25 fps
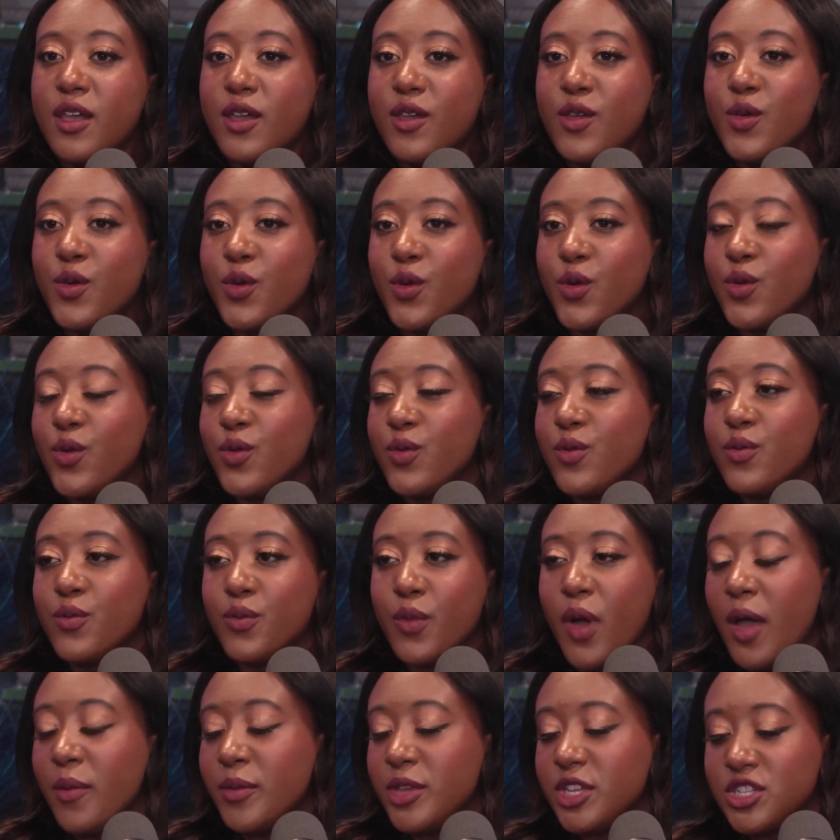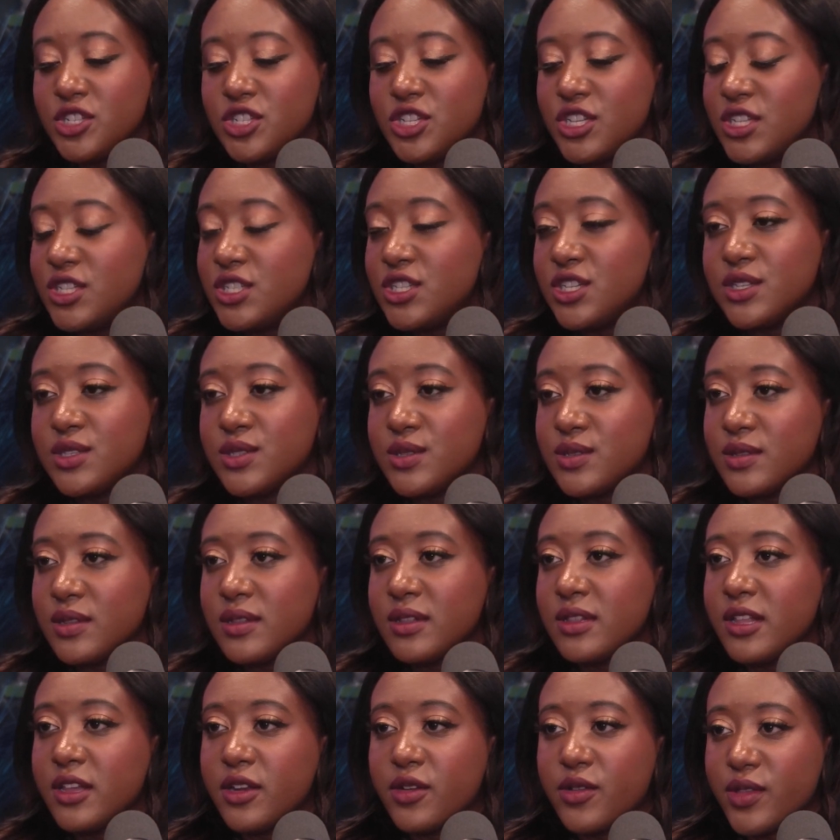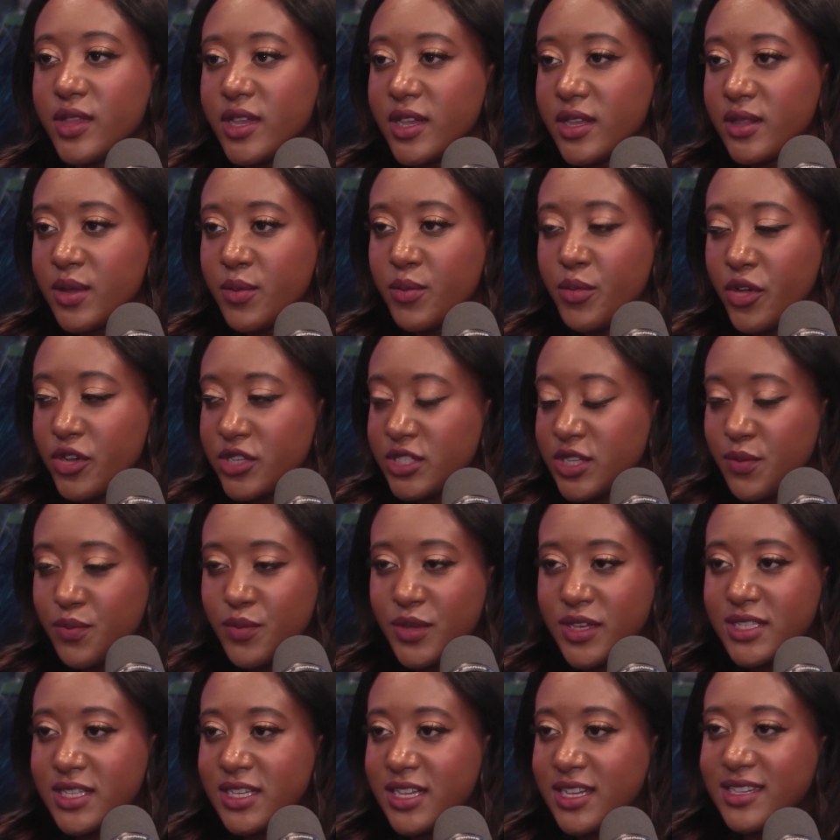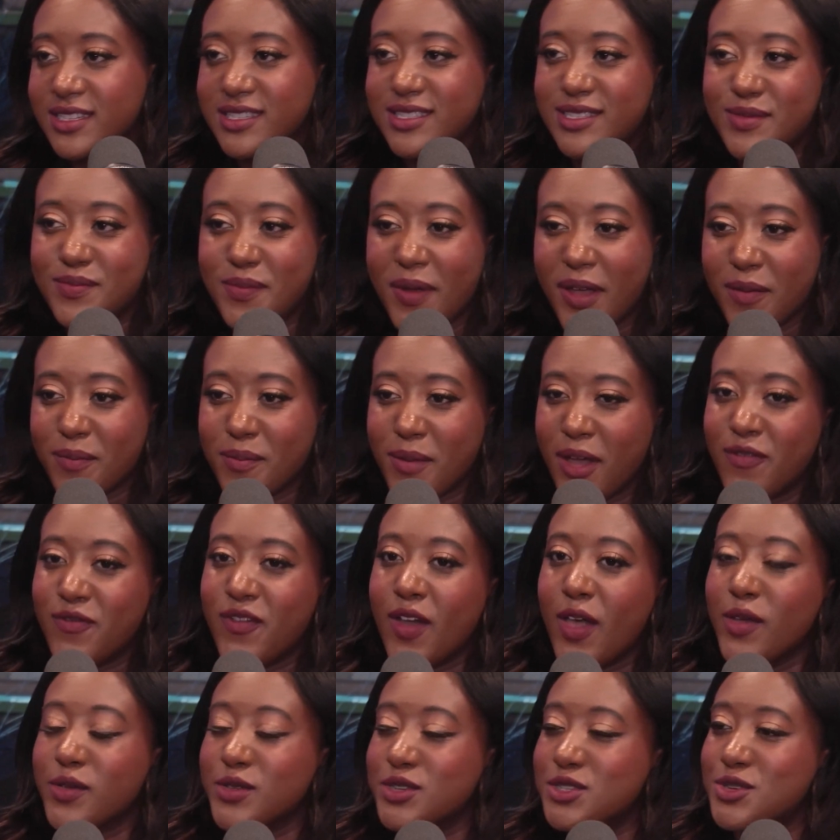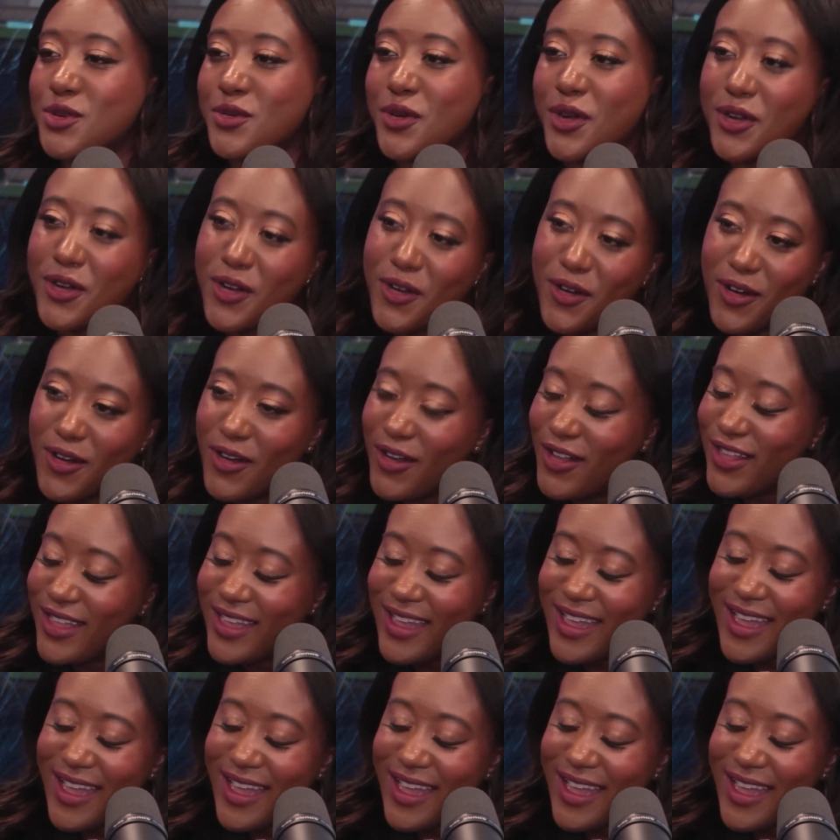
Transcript: who, I mean, she's just literally the booked and busiest, my fellow short girl.